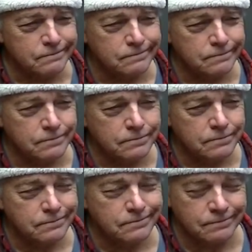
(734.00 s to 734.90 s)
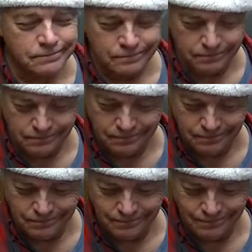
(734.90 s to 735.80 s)

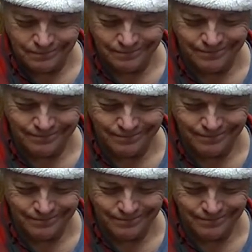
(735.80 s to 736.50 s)
(not speaking)